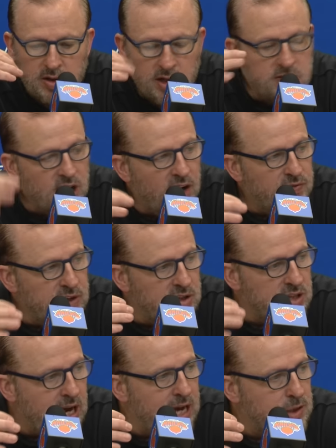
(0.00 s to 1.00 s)

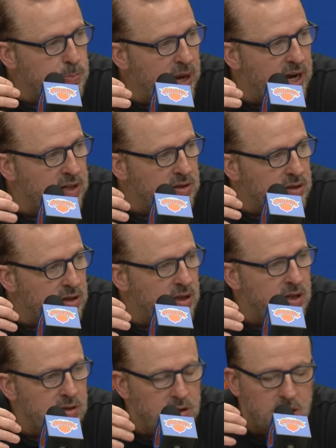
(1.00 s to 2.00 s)
toughness aspect,
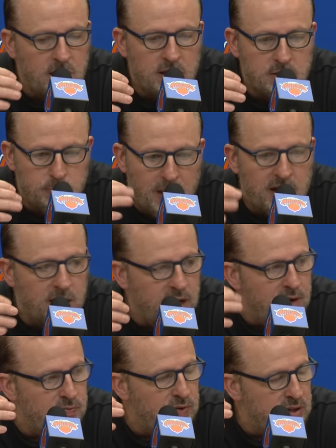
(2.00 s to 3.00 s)
and it's mental
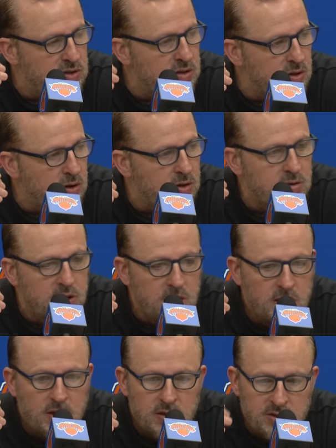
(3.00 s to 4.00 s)
and physical.
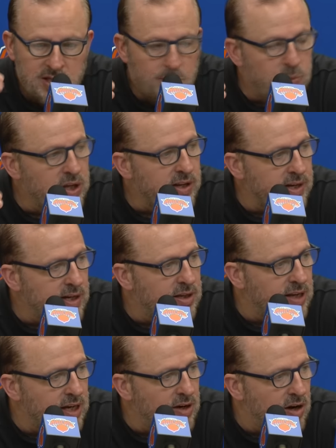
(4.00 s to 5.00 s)
It's the ability to
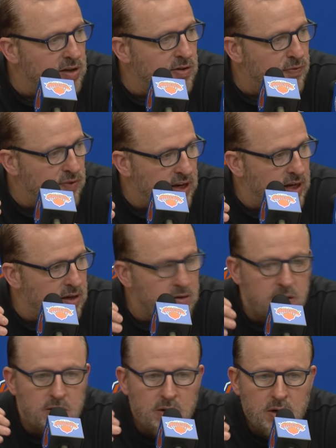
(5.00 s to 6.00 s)
think on your feet.
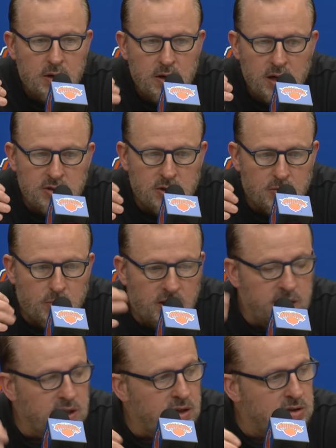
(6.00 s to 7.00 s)
It's your
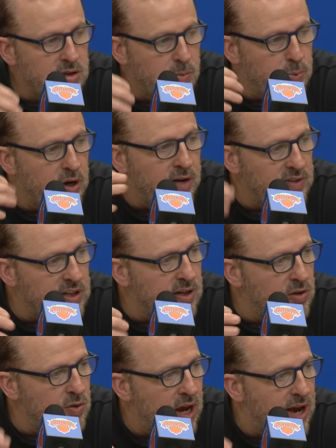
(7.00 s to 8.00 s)
willingness to put everything
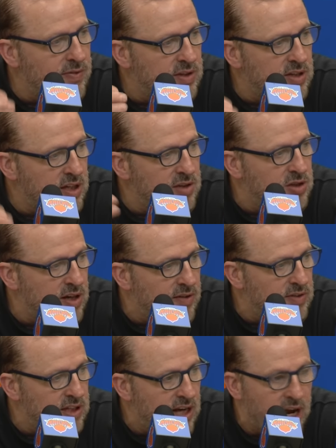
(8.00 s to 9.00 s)
you have into each and
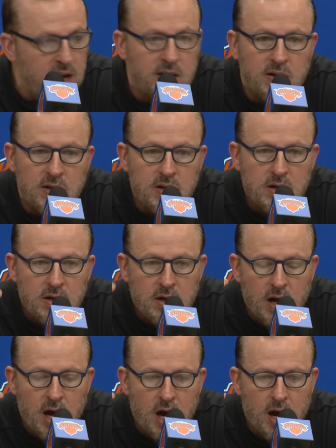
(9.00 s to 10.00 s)
every day.
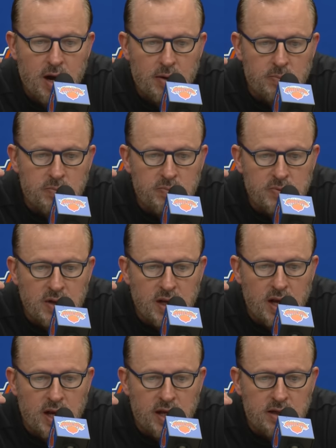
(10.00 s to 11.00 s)

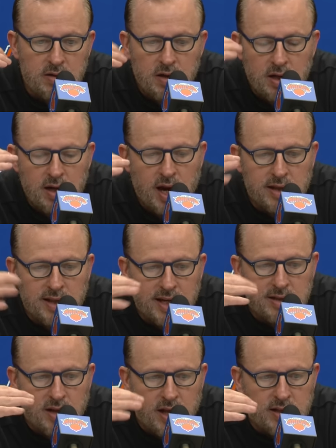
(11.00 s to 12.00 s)
And I
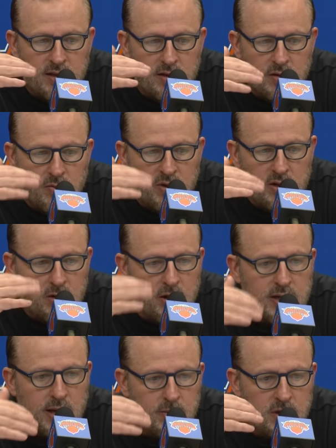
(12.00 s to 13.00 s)
think that when you
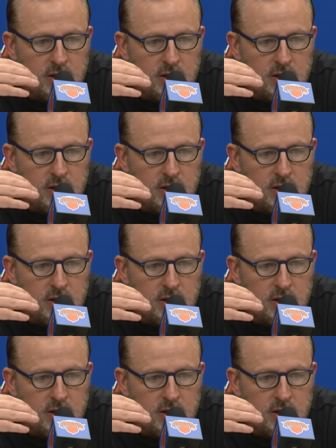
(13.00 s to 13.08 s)
look at